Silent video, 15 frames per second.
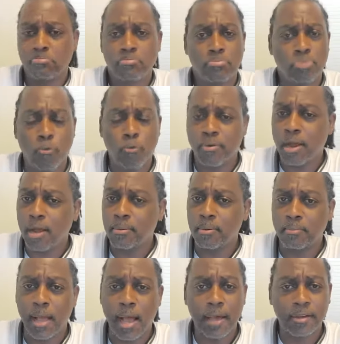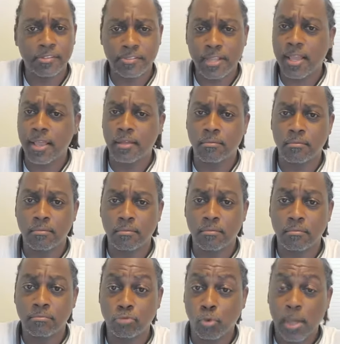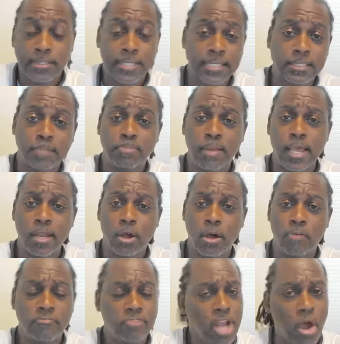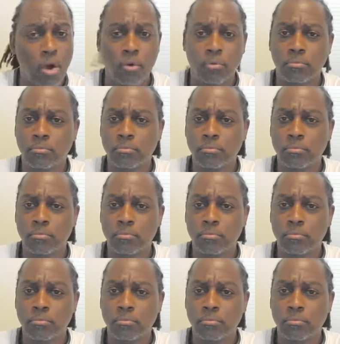No problem. I understand. Do I take the plate off? No.